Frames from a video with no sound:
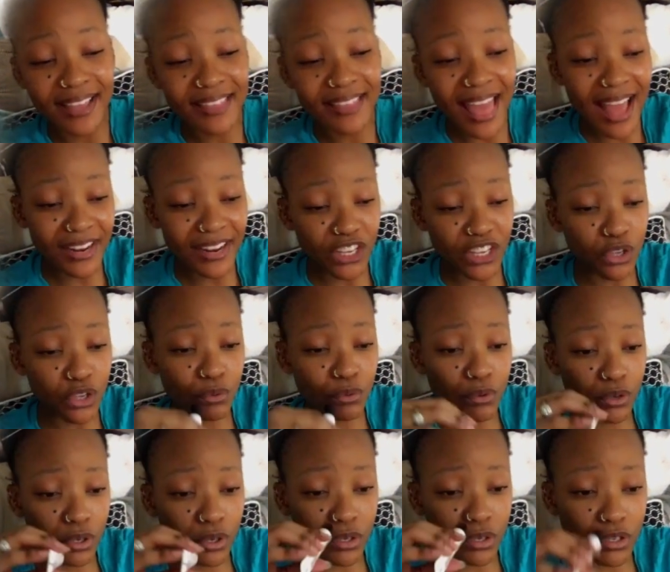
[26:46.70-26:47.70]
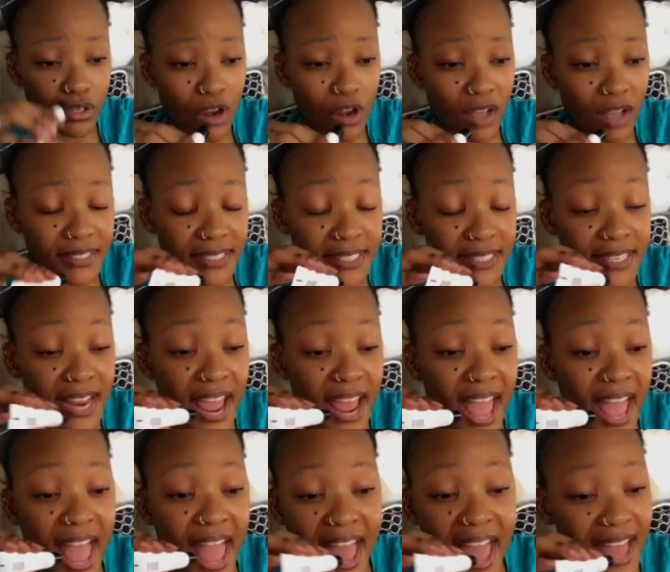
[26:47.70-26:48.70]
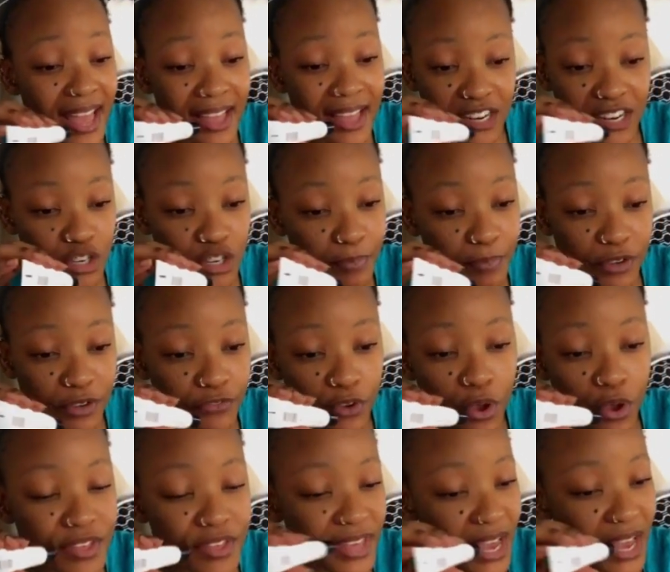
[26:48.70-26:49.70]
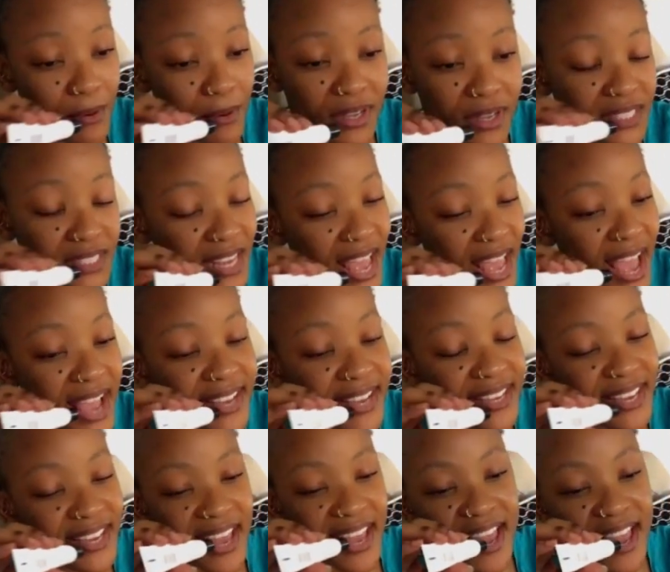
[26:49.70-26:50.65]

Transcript: that you could not stand before they were taken.